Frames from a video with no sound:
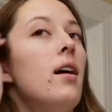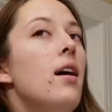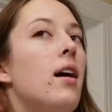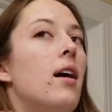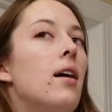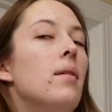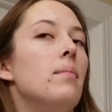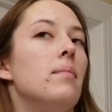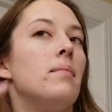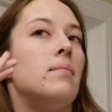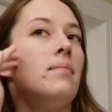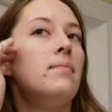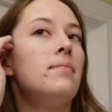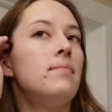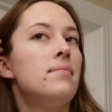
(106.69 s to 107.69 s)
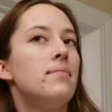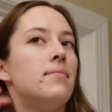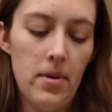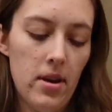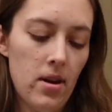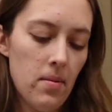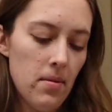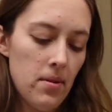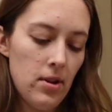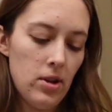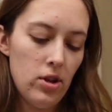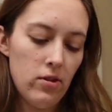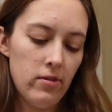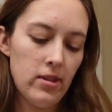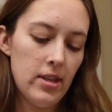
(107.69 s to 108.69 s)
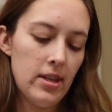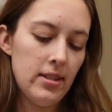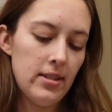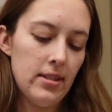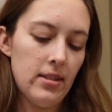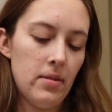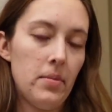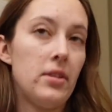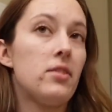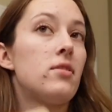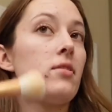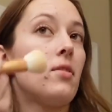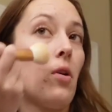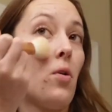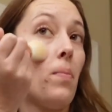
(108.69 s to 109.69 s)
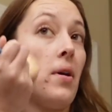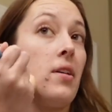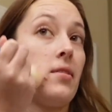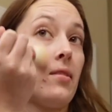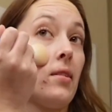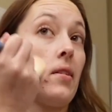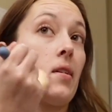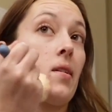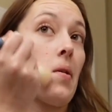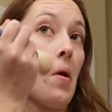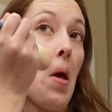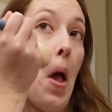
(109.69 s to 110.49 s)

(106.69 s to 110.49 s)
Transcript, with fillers: um, makeup I'm going to do for this is going to be so basic.